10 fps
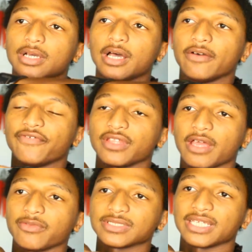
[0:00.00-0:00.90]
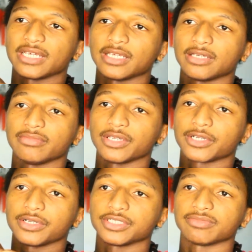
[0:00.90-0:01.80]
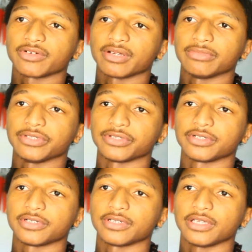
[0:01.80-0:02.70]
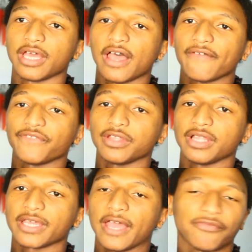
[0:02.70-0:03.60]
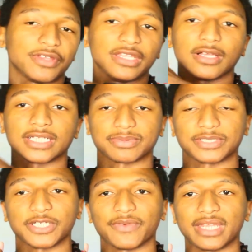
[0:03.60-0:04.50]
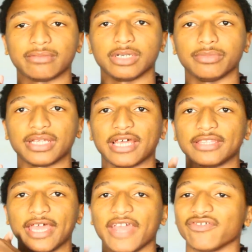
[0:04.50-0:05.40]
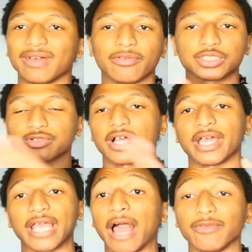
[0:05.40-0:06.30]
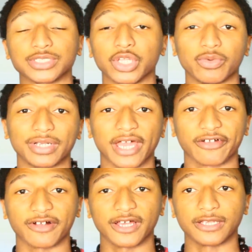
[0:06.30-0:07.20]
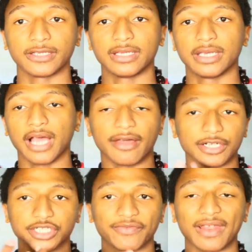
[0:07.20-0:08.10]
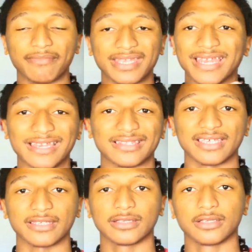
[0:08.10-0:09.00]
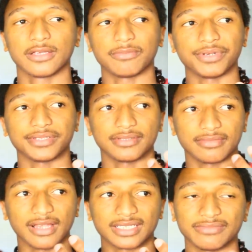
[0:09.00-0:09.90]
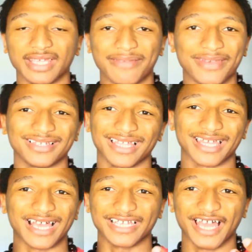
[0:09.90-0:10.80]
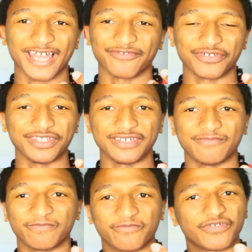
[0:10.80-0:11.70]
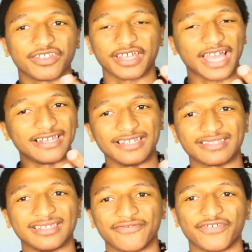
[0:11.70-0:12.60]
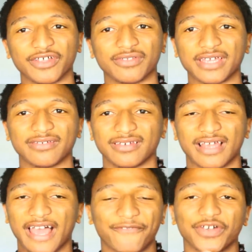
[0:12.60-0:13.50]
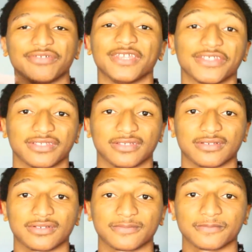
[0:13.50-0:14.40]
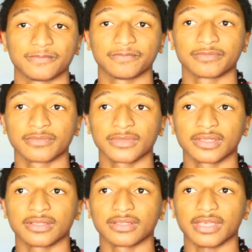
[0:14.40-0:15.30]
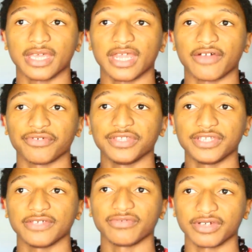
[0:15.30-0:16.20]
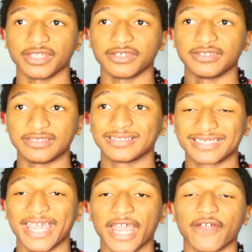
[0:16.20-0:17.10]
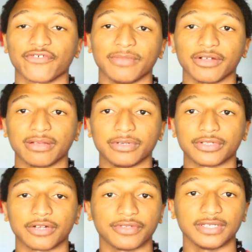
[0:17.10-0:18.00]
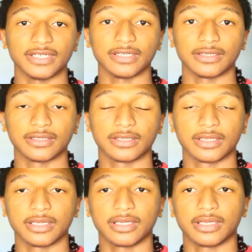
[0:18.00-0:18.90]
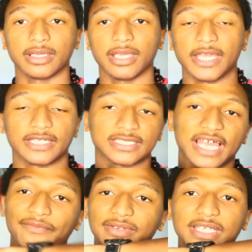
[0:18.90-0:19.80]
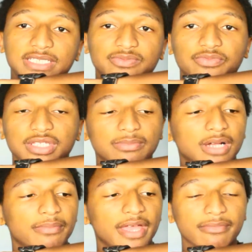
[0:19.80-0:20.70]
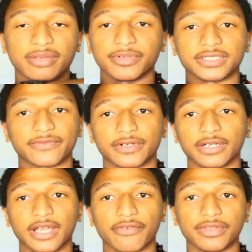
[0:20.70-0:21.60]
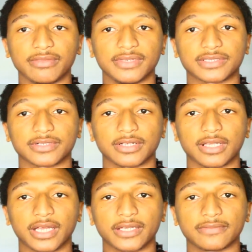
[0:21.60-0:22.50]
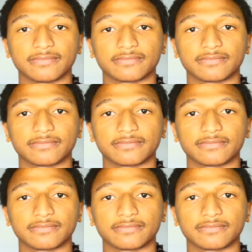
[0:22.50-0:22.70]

I felt like I was not encouraging my grandmother. I felt like I really lost myself at that moment. Everybody was crying. I was the only one not crying. I'm not sure if that meant anything, but to me it meant like I really felt like I felt nothing. And I really did really care for my grandmother. I really did. And just having this really brought back memories of her, and I really miss her a lot.